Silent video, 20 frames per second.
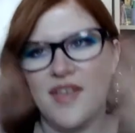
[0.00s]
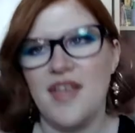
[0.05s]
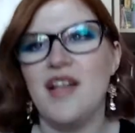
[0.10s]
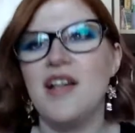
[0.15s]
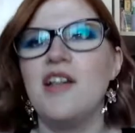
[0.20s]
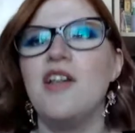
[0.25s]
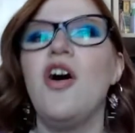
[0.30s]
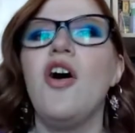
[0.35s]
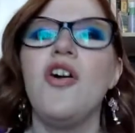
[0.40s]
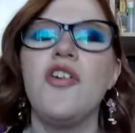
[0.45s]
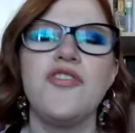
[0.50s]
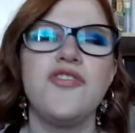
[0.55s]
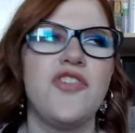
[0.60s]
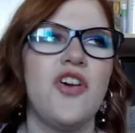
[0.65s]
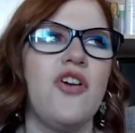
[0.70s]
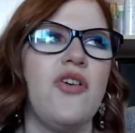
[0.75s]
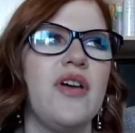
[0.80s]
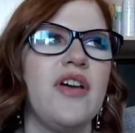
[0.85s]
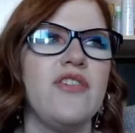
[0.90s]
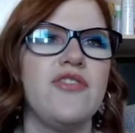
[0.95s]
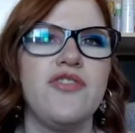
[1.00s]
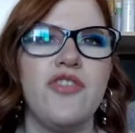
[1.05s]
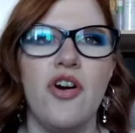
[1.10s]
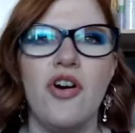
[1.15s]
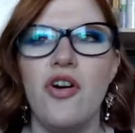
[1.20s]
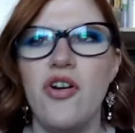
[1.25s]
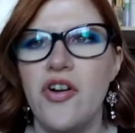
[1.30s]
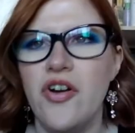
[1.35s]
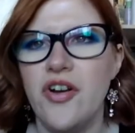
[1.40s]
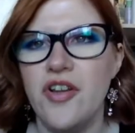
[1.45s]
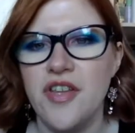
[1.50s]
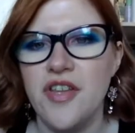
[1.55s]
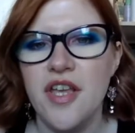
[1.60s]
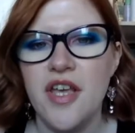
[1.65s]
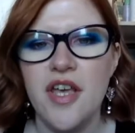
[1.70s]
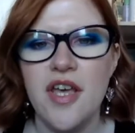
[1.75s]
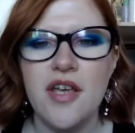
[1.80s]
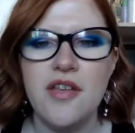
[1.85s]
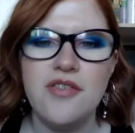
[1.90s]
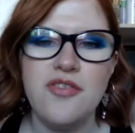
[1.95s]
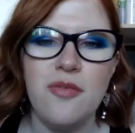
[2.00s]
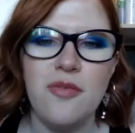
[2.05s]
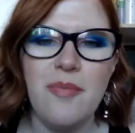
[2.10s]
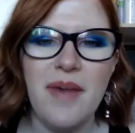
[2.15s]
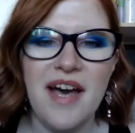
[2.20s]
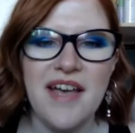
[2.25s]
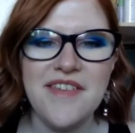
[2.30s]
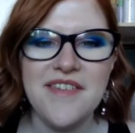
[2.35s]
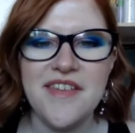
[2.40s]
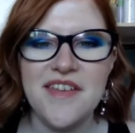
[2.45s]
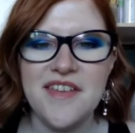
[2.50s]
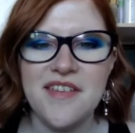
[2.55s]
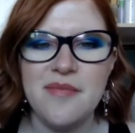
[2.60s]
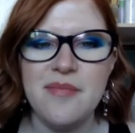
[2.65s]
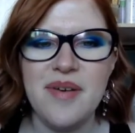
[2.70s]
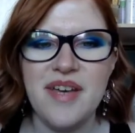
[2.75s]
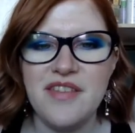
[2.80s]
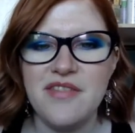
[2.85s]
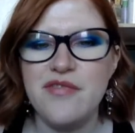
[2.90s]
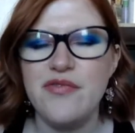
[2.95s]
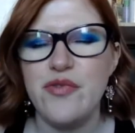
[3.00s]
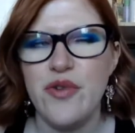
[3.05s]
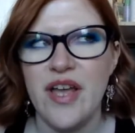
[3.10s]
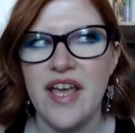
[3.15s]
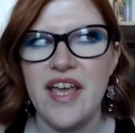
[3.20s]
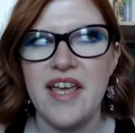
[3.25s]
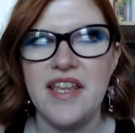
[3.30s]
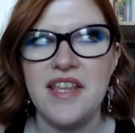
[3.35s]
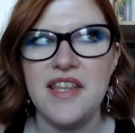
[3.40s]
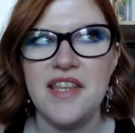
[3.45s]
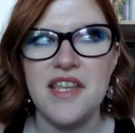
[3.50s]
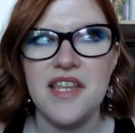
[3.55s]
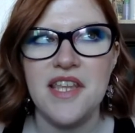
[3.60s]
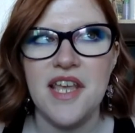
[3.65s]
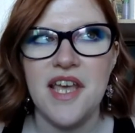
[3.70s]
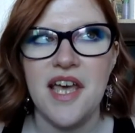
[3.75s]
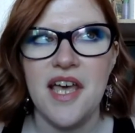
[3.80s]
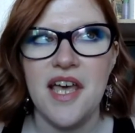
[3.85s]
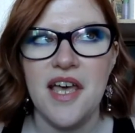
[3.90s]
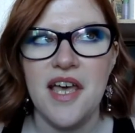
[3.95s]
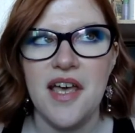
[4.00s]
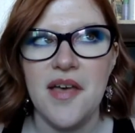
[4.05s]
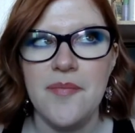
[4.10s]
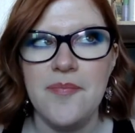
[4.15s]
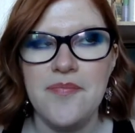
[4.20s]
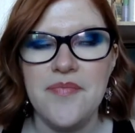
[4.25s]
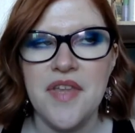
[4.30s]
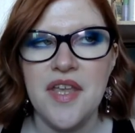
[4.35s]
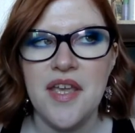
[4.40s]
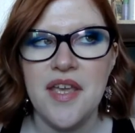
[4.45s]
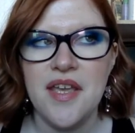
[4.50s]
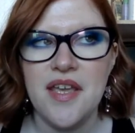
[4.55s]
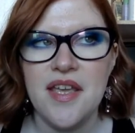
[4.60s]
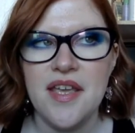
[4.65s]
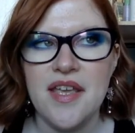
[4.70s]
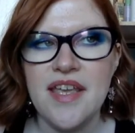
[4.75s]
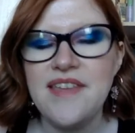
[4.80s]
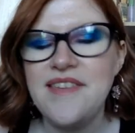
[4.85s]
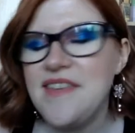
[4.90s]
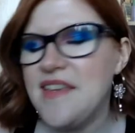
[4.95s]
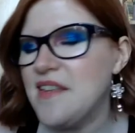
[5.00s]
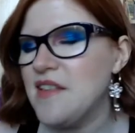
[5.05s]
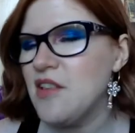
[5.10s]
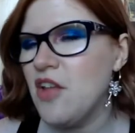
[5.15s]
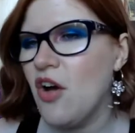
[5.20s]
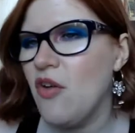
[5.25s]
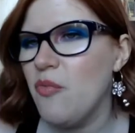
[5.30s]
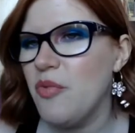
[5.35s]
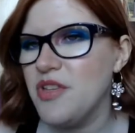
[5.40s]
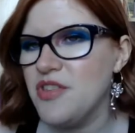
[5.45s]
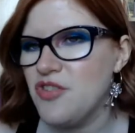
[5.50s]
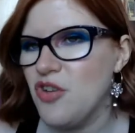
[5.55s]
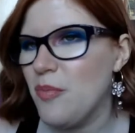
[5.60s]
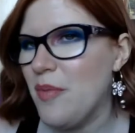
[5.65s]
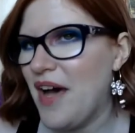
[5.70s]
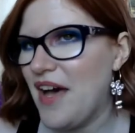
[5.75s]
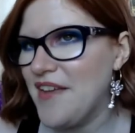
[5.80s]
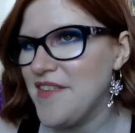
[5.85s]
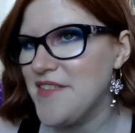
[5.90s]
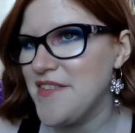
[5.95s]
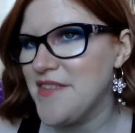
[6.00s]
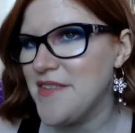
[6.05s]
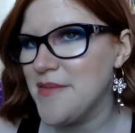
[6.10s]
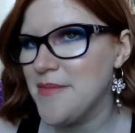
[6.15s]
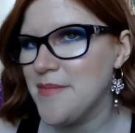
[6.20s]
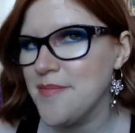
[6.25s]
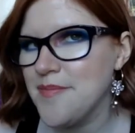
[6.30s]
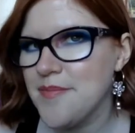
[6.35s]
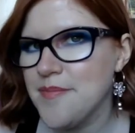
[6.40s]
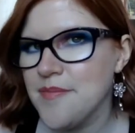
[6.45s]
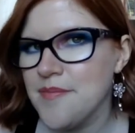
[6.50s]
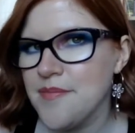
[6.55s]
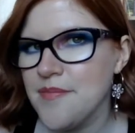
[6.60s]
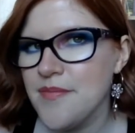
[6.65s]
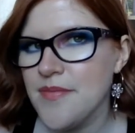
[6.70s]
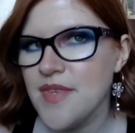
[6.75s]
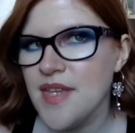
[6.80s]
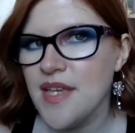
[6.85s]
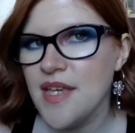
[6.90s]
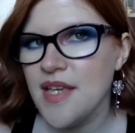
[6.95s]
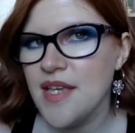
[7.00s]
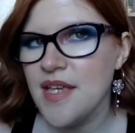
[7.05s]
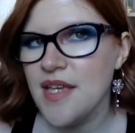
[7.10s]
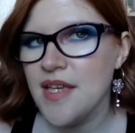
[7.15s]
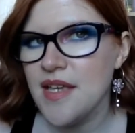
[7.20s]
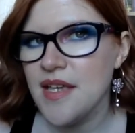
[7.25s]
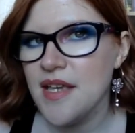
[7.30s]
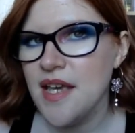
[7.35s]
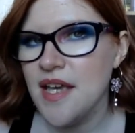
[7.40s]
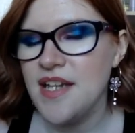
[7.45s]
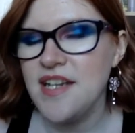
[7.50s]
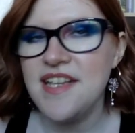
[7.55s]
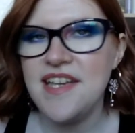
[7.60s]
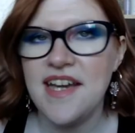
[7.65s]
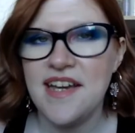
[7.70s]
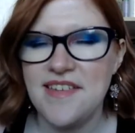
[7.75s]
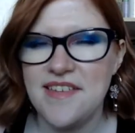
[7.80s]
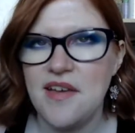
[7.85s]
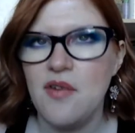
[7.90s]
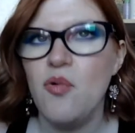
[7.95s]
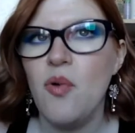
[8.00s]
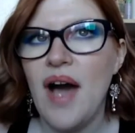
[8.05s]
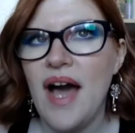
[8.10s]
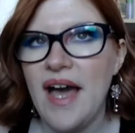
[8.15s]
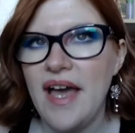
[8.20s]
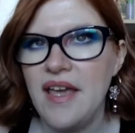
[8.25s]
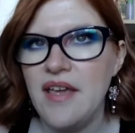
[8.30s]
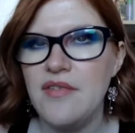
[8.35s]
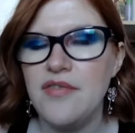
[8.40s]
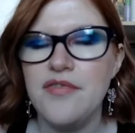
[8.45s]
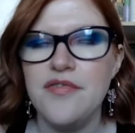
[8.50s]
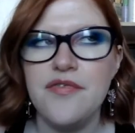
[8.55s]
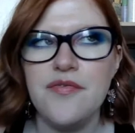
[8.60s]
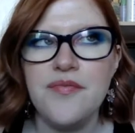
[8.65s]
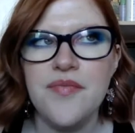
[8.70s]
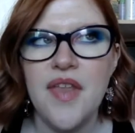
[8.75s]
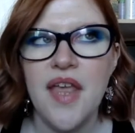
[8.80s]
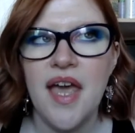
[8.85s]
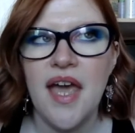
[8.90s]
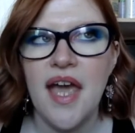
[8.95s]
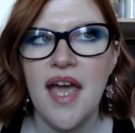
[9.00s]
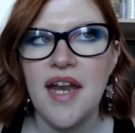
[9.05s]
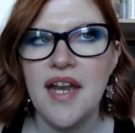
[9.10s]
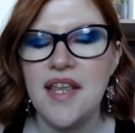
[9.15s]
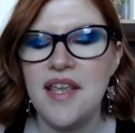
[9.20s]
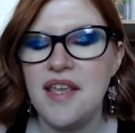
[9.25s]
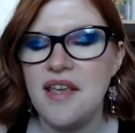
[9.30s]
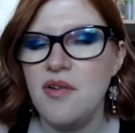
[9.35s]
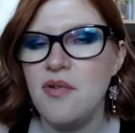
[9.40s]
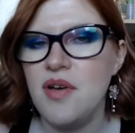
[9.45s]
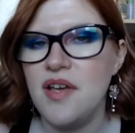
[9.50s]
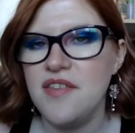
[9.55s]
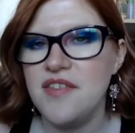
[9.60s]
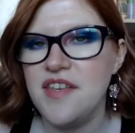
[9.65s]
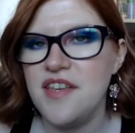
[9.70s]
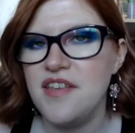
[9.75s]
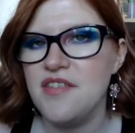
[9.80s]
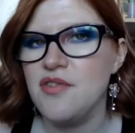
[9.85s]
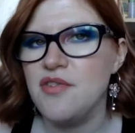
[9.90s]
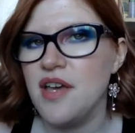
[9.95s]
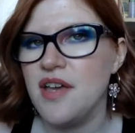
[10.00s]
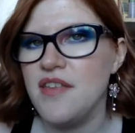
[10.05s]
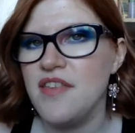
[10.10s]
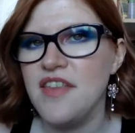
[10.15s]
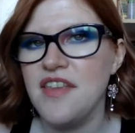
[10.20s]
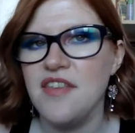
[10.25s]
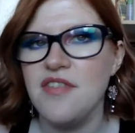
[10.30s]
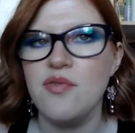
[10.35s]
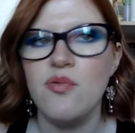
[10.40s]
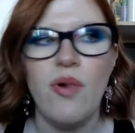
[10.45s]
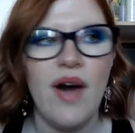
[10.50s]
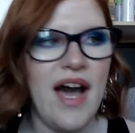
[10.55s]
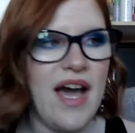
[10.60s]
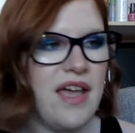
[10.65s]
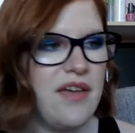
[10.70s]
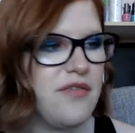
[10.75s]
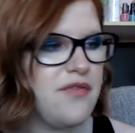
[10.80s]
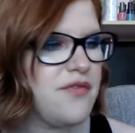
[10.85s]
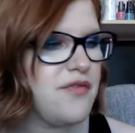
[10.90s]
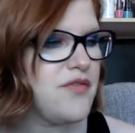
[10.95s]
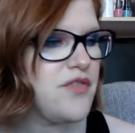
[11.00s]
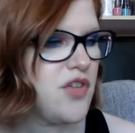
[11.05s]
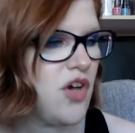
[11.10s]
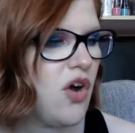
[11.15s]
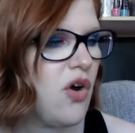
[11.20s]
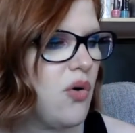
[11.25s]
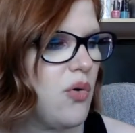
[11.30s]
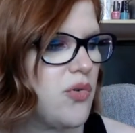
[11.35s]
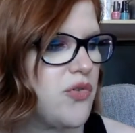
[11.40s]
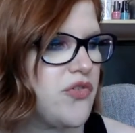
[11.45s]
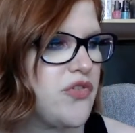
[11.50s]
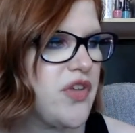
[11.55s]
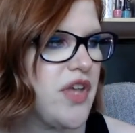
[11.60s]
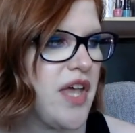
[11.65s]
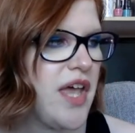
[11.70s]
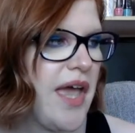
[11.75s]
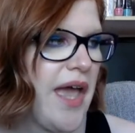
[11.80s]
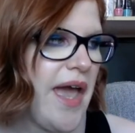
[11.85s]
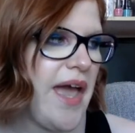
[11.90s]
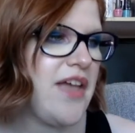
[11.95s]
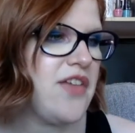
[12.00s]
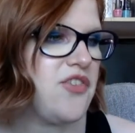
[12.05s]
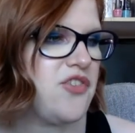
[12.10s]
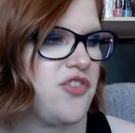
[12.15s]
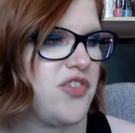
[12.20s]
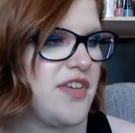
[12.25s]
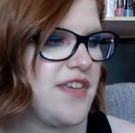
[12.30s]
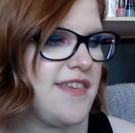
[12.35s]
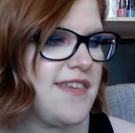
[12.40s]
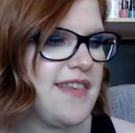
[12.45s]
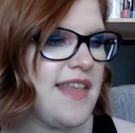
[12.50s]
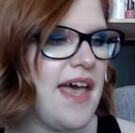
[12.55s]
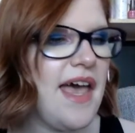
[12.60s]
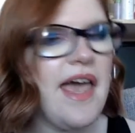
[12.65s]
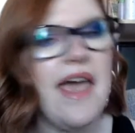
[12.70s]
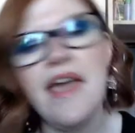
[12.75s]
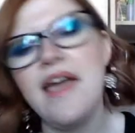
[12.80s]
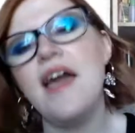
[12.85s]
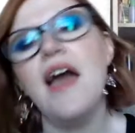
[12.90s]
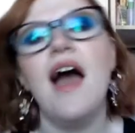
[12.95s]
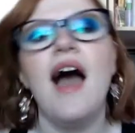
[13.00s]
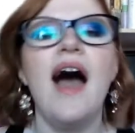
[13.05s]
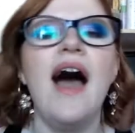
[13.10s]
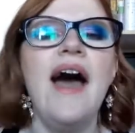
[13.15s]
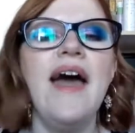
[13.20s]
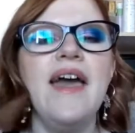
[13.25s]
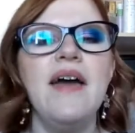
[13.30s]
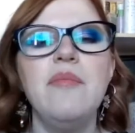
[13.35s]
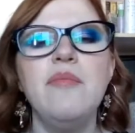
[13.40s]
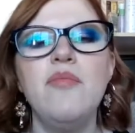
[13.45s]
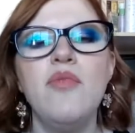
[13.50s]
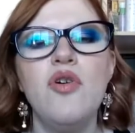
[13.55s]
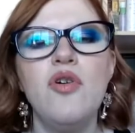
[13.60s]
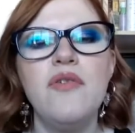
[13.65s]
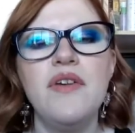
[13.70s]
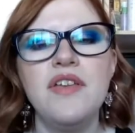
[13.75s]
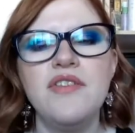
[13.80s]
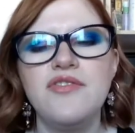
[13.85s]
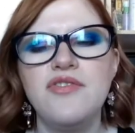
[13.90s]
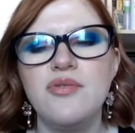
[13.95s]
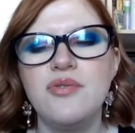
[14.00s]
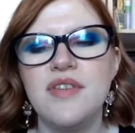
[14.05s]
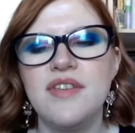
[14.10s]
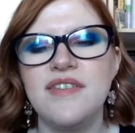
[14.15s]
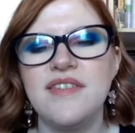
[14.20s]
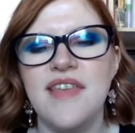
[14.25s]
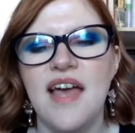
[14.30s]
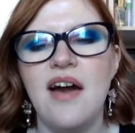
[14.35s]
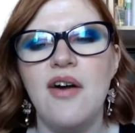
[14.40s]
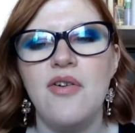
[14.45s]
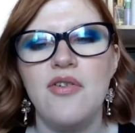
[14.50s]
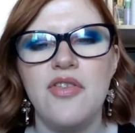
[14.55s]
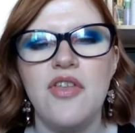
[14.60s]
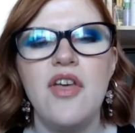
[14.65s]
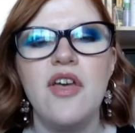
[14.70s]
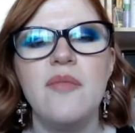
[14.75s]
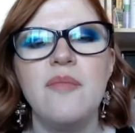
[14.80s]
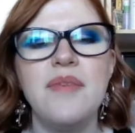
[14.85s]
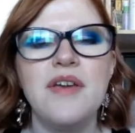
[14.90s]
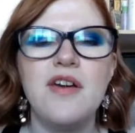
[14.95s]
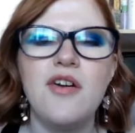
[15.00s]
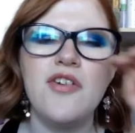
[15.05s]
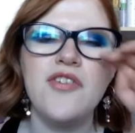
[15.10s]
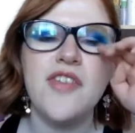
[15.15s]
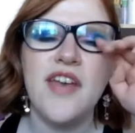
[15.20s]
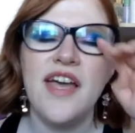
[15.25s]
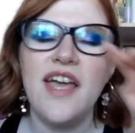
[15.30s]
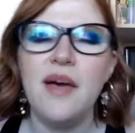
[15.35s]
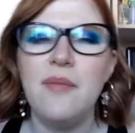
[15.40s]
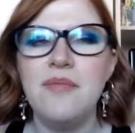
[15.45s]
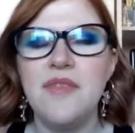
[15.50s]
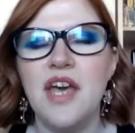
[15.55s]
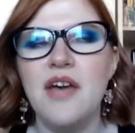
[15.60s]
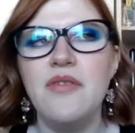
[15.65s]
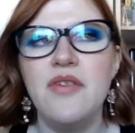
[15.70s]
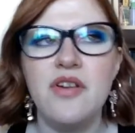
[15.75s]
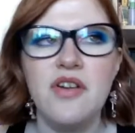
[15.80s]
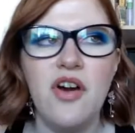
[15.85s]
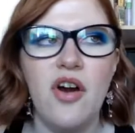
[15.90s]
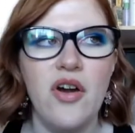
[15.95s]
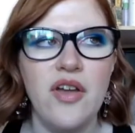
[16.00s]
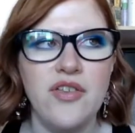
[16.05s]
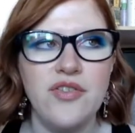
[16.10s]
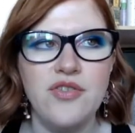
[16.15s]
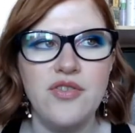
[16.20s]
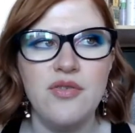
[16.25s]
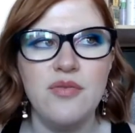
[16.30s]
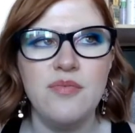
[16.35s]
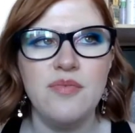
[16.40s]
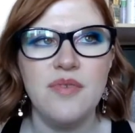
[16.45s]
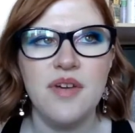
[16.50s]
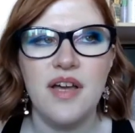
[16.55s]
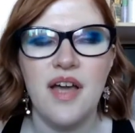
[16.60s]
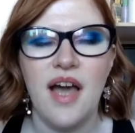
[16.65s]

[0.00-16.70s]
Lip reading: long story short, Tomas's best friend is in love with Tomas, and he has a wife, and his wife knows, and she's like, "I am moving to the south because I am never going to